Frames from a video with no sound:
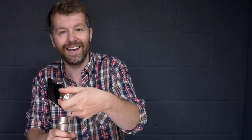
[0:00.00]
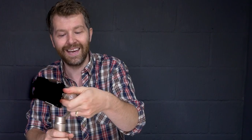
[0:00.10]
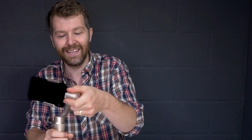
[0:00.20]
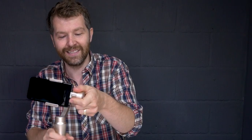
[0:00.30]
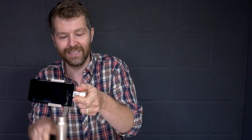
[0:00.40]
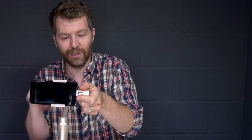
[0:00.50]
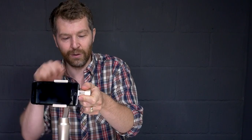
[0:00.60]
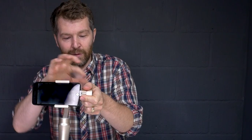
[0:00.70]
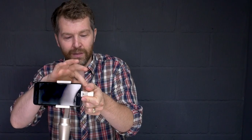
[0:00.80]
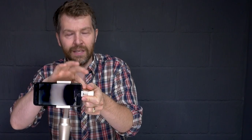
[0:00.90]

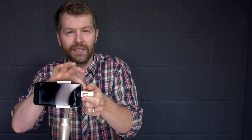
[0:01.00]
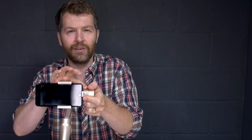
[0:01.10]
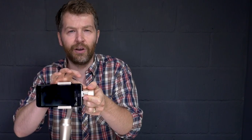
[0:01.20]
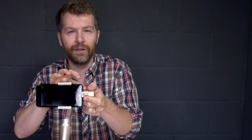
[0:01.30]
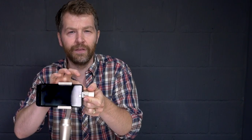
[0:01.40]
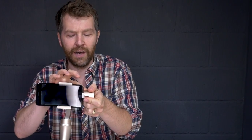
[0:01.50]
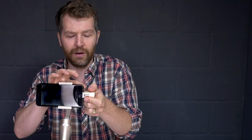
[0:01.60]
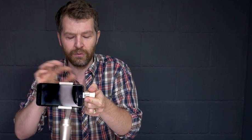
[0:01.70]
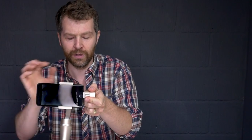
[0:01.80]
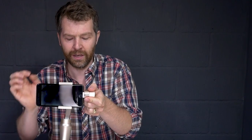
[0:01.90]
into the side of the
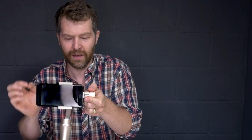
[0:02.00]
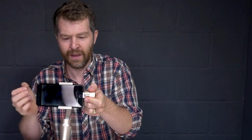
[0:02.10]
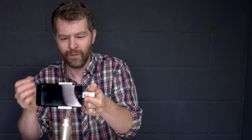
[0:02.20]
holder,